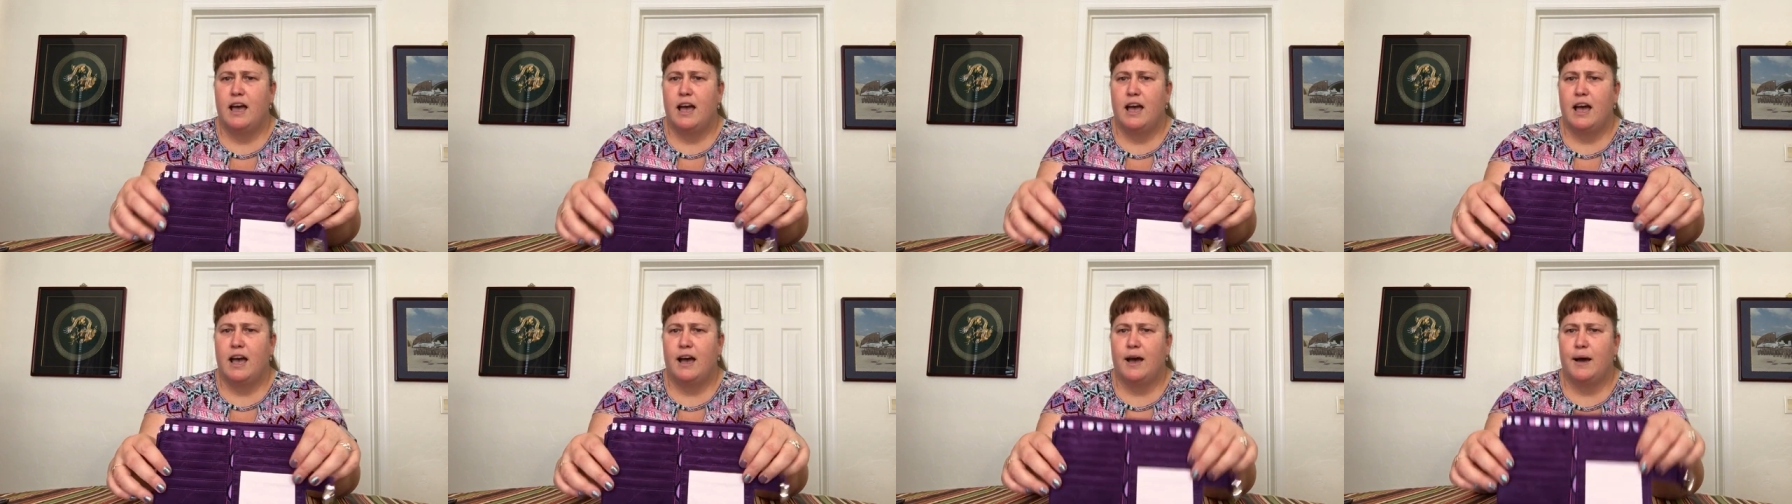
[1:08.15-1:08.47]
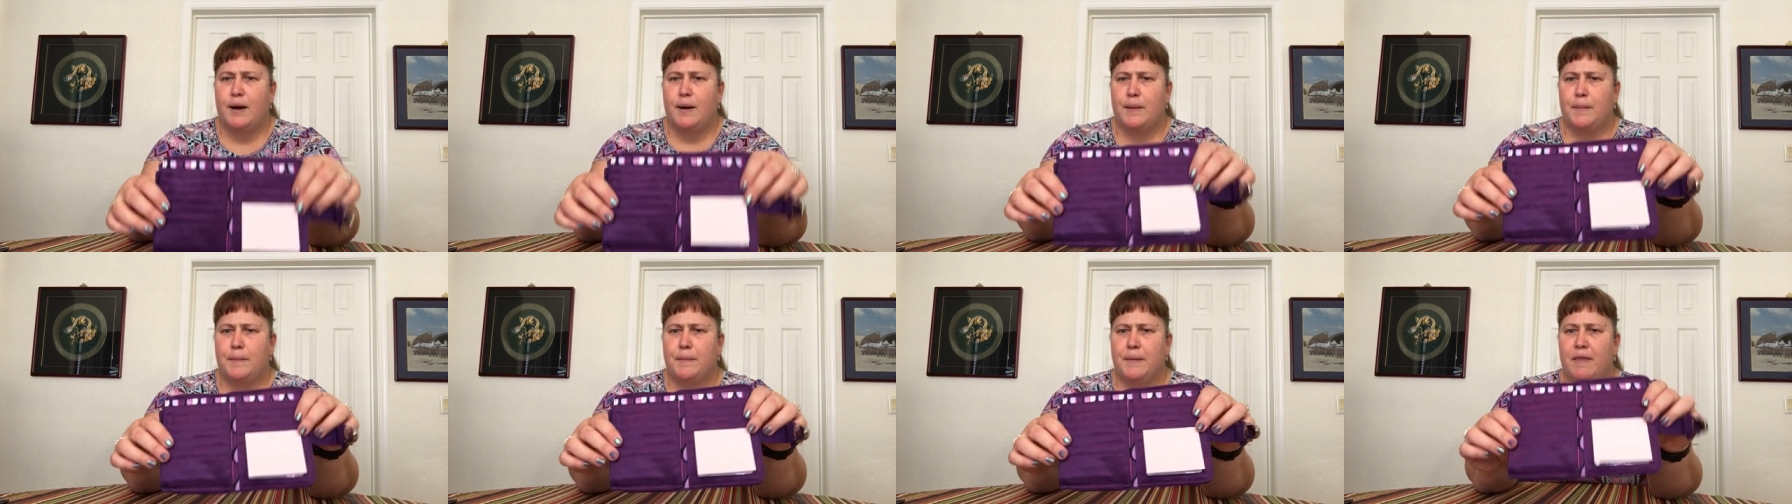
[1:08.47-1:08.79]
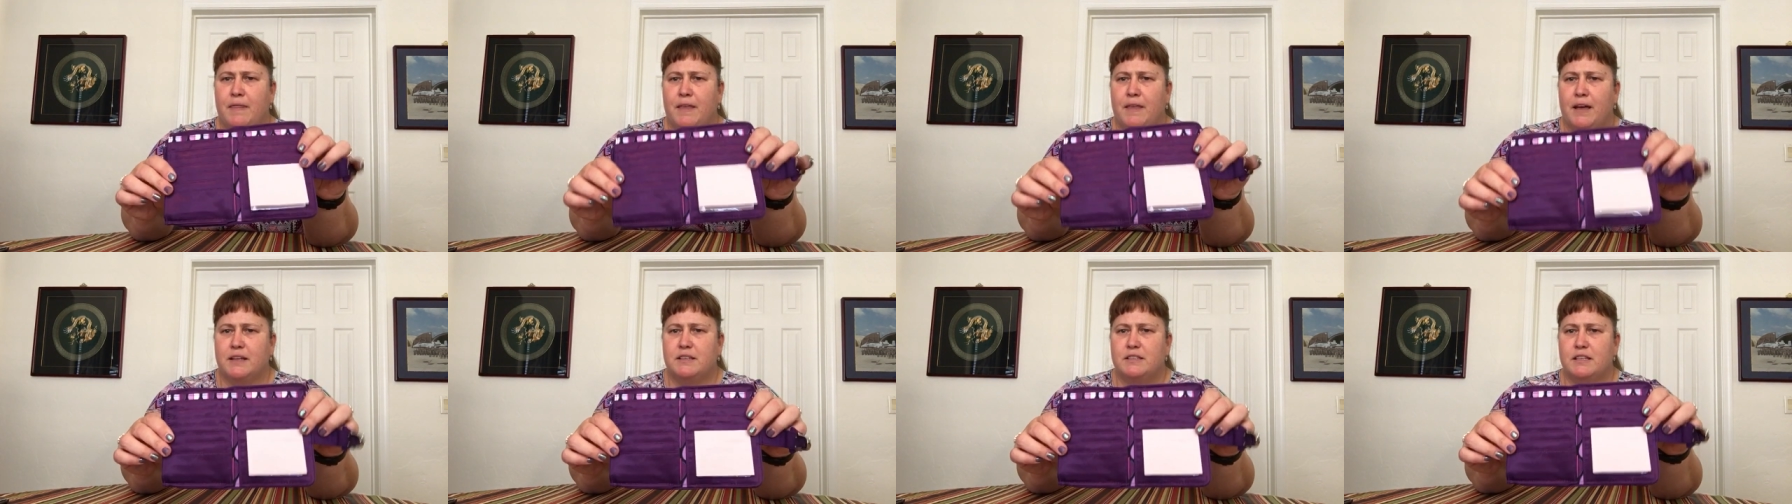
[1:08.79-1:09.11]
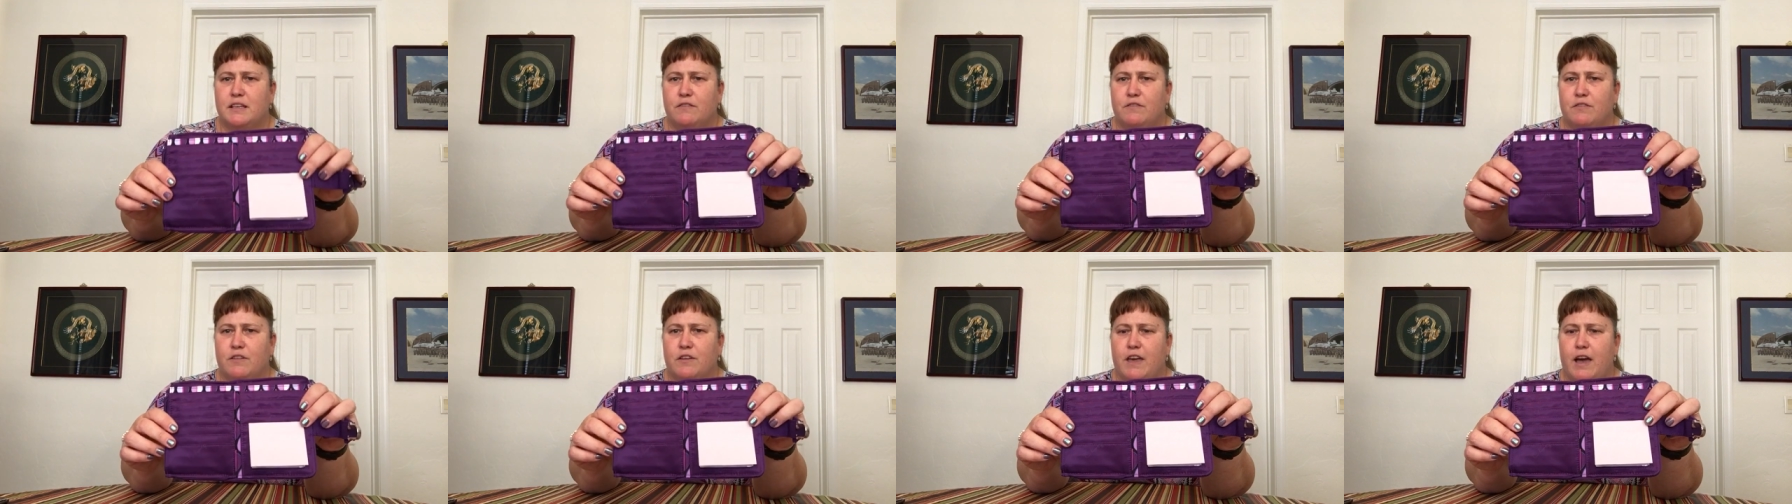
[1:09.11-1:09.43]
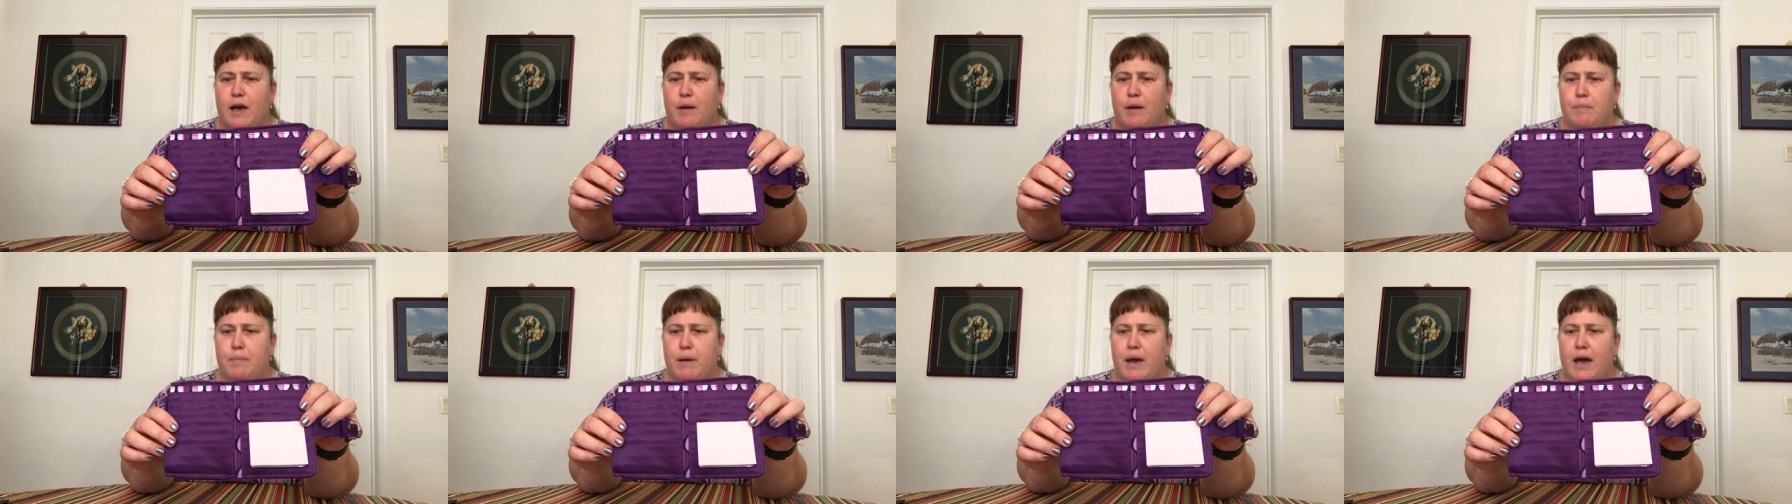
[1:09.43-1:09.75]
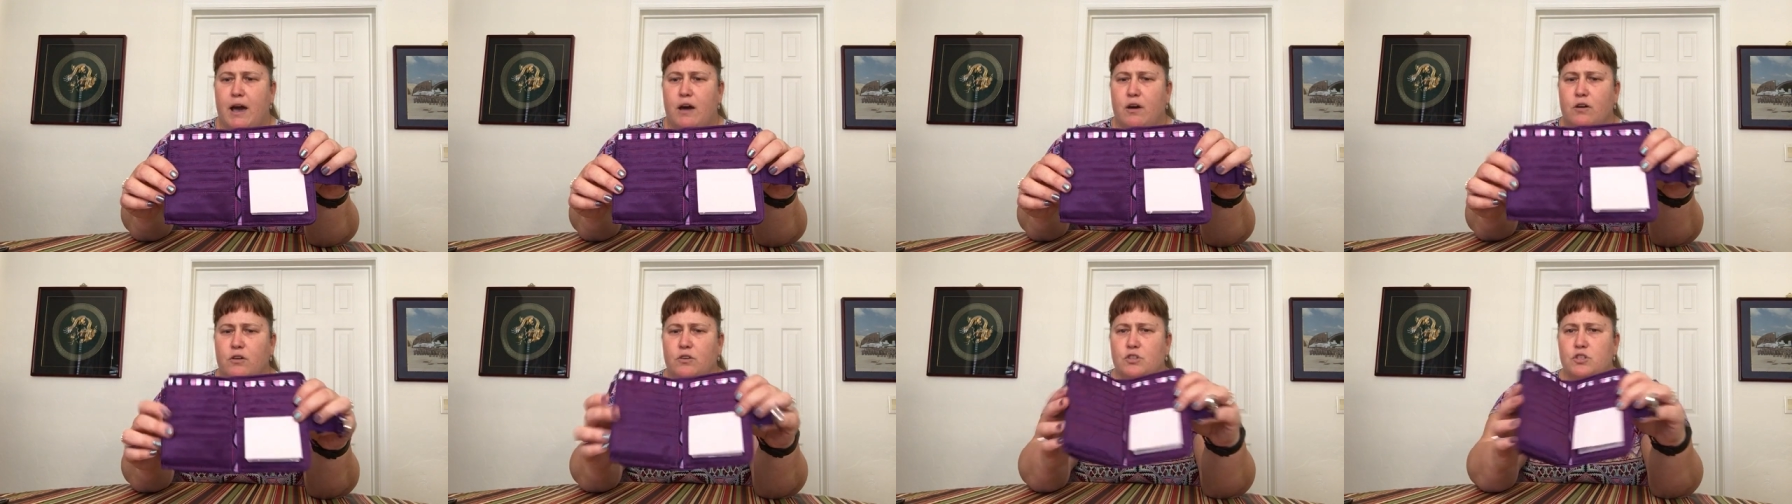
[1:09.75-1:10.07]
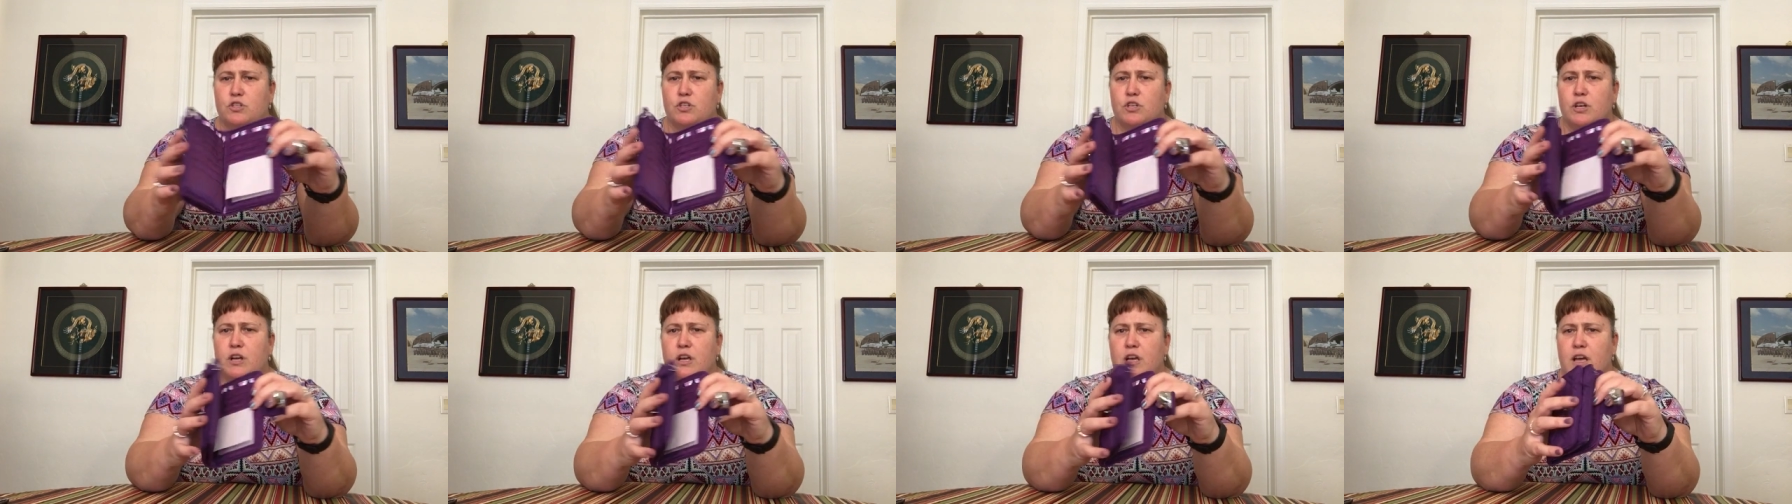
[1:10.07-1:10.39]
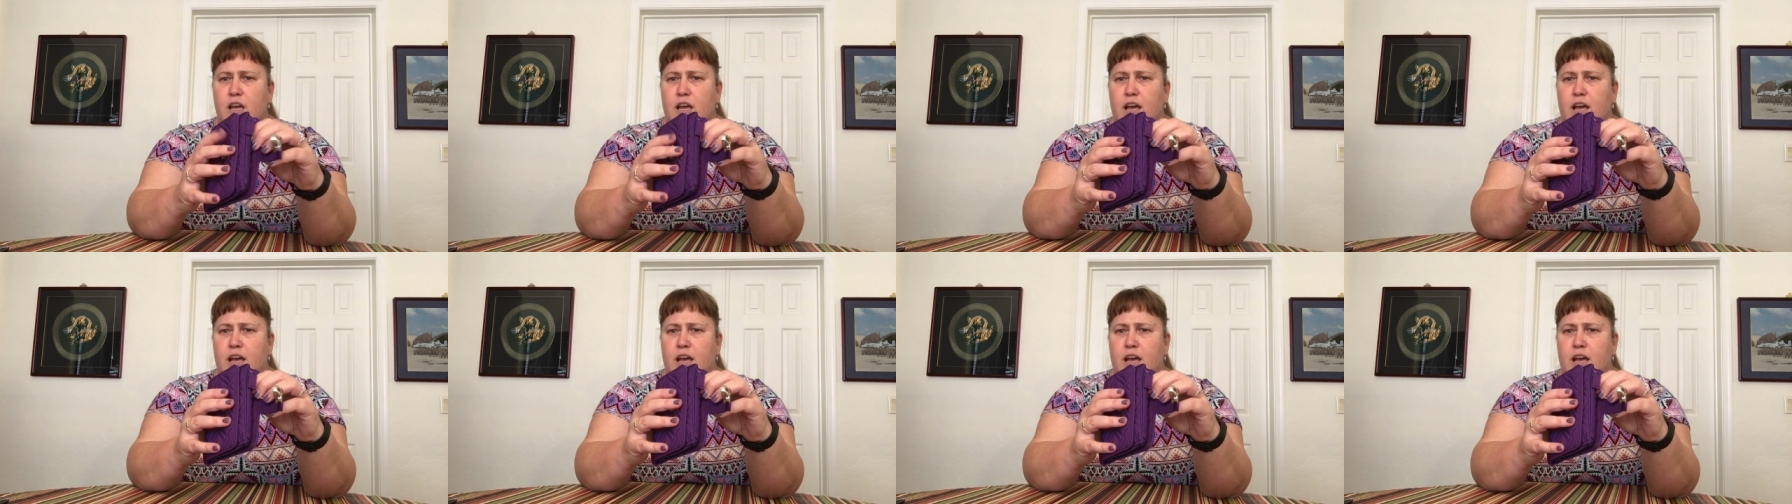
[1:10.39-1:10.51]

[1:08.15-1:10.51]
Um, and that's it for that pouch.